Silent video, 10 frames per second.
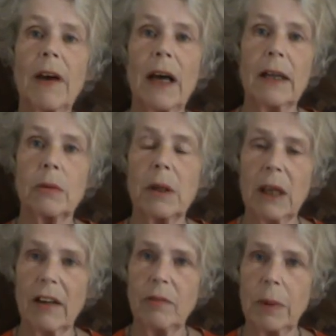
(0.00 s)
had when
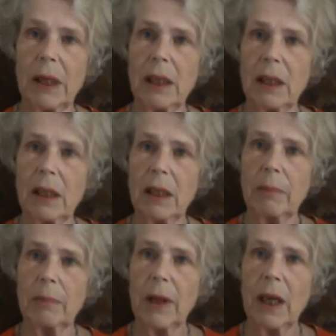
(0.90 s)
I've
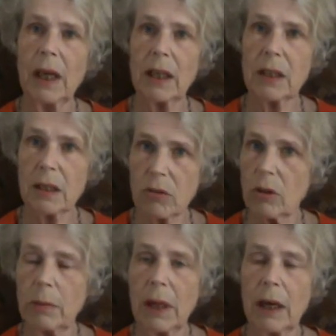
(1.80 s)
been
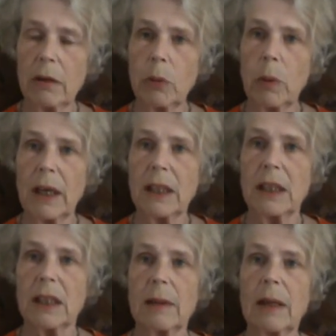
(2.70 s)
extremely
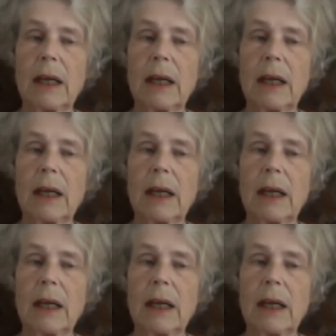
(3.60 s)
overweight.